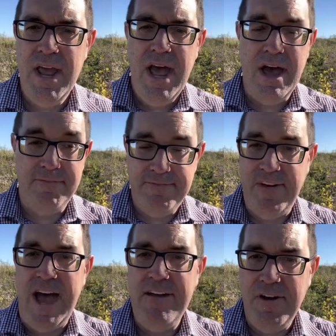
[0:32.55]
of
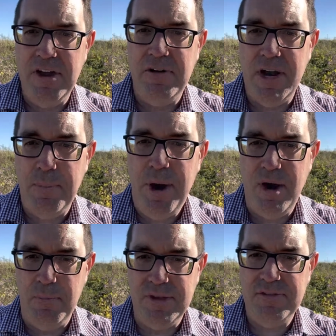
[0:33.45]
500
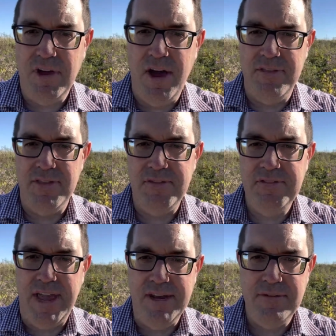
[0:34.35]
apartments on the
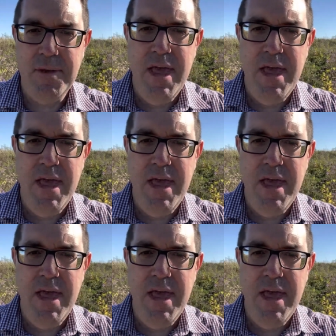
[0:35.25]
site.